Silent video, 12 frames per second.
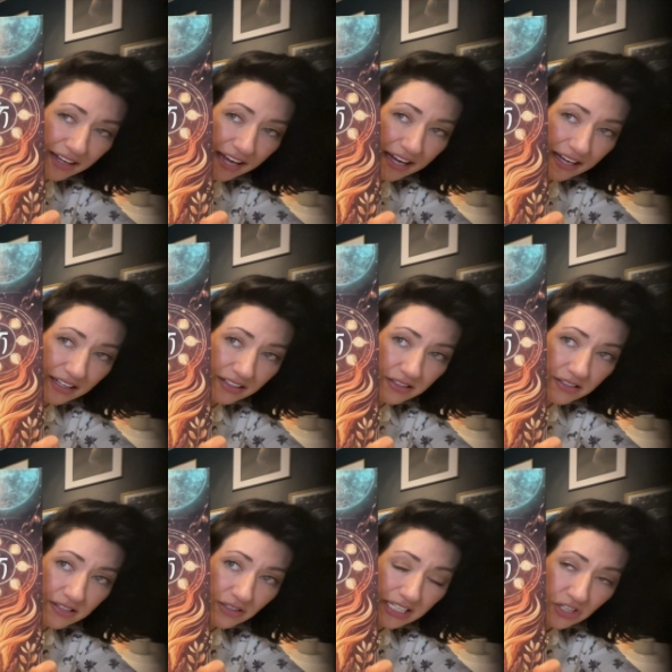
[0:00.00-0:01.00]

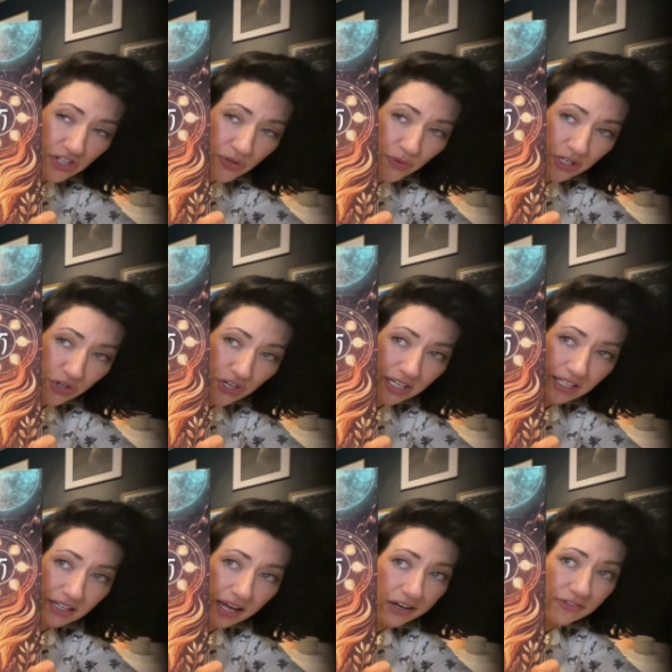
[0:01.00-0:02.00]
and
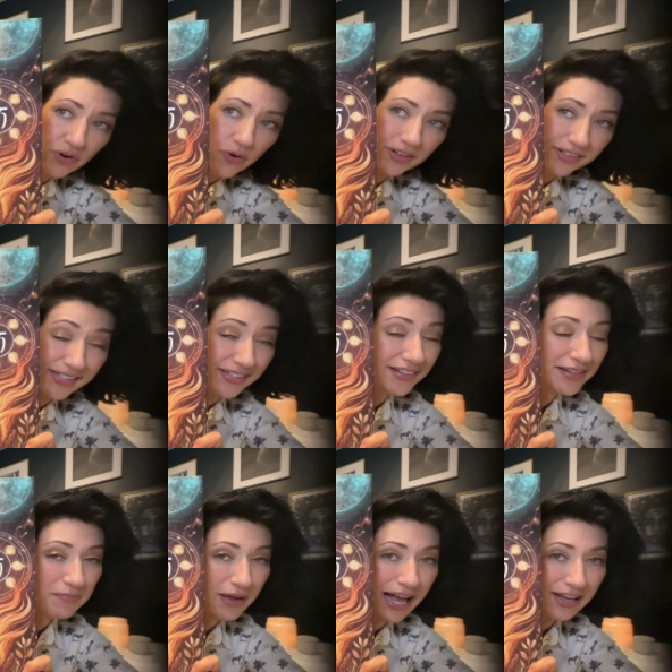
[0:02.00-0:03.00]
intuition, and of course,
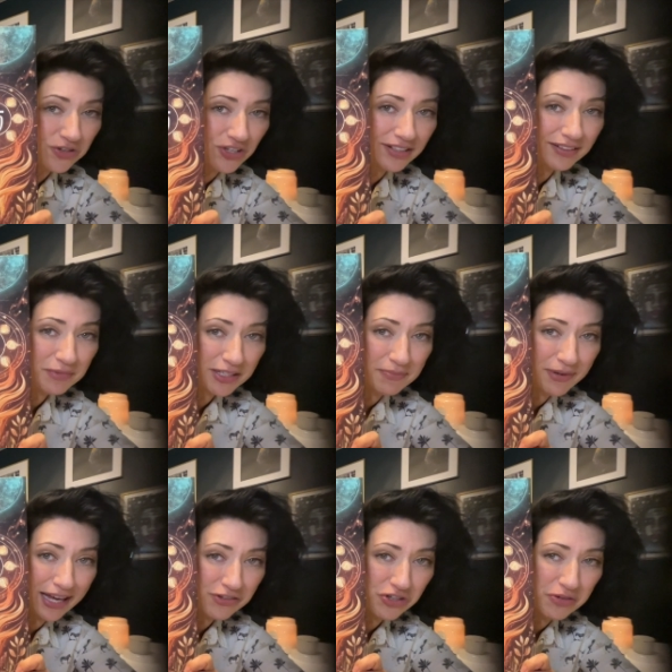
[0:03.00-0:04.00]
compassion. I'm the
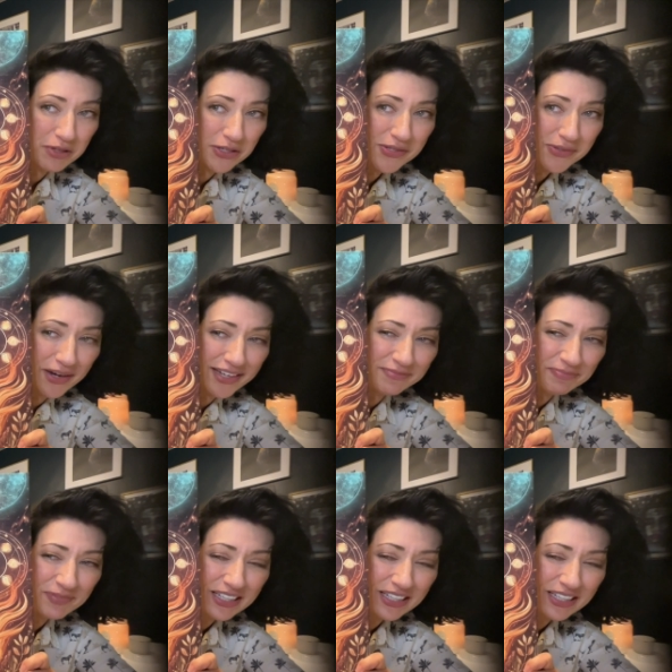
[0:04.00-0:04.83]
compassionate muse, right?